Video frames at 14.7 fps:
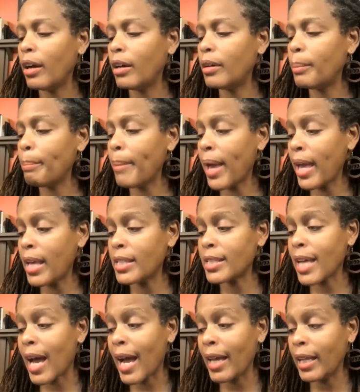Mae is
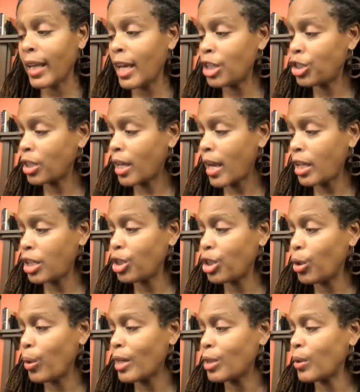highly educated. She
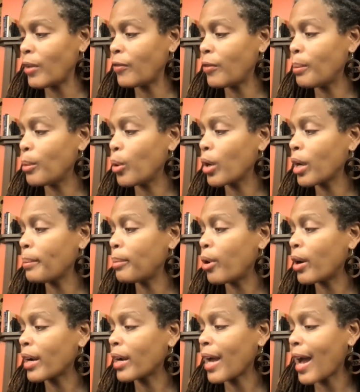graduated from Morgan
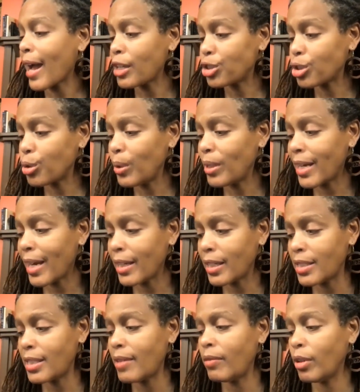Park High School in
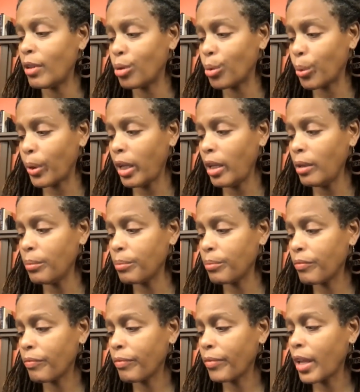1973.
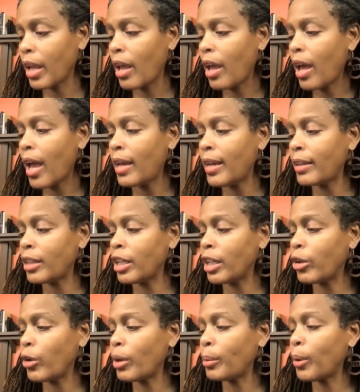And at the
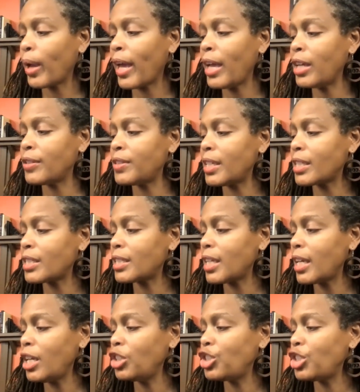incredible age of
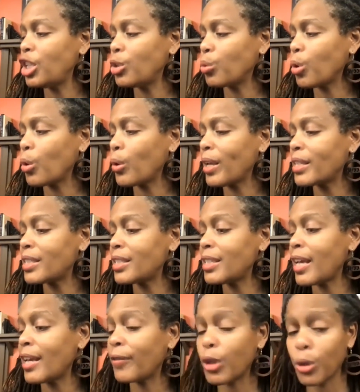16, she enrolled at
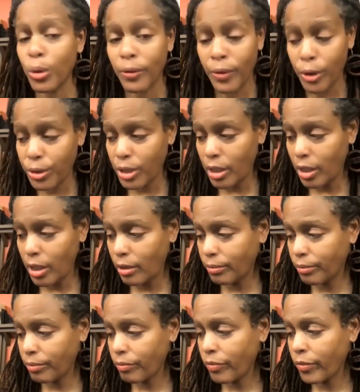Stanford University,
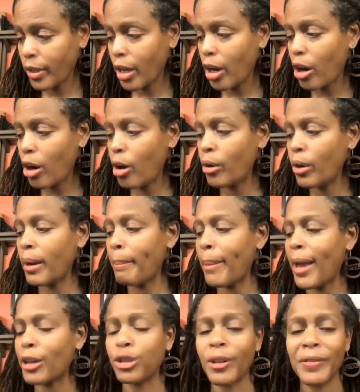earning a
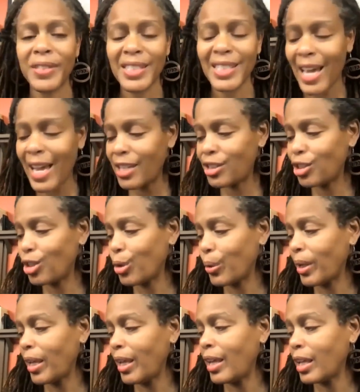Bachelor of Science
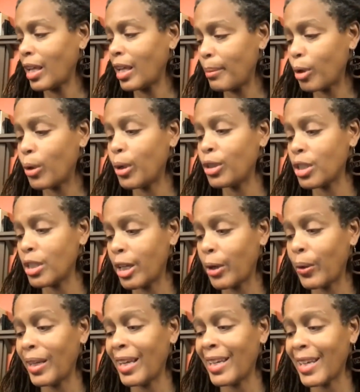degree in chemical
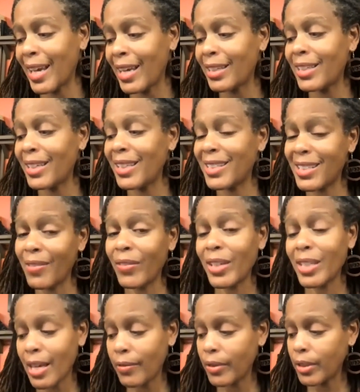engineering in
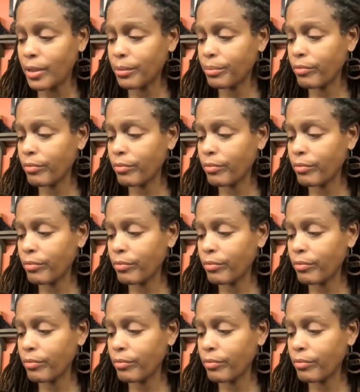1977.